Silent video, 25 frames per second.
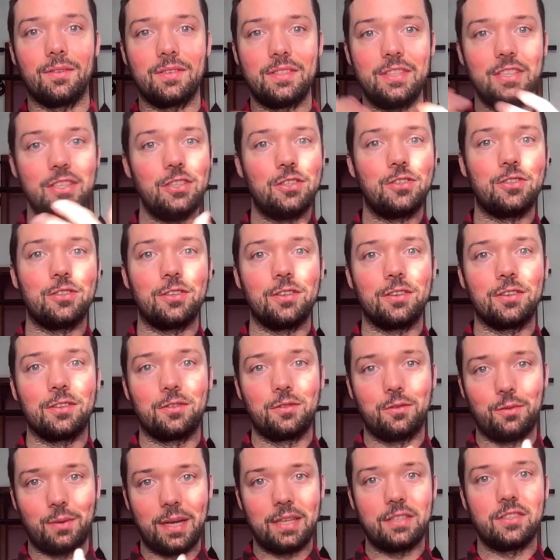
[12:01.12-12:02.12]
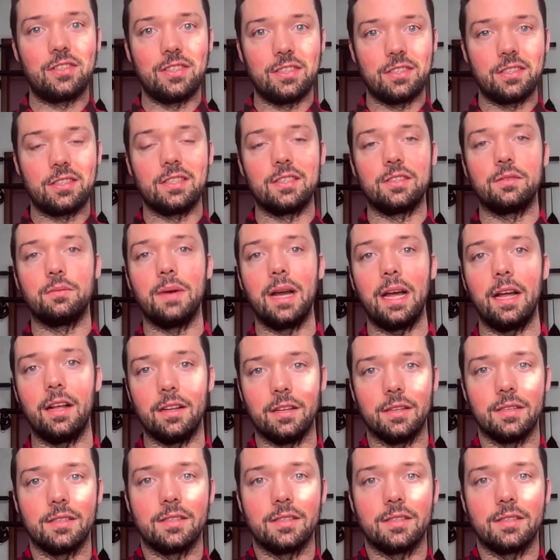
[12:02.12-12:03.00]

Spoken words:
teacher questions as well.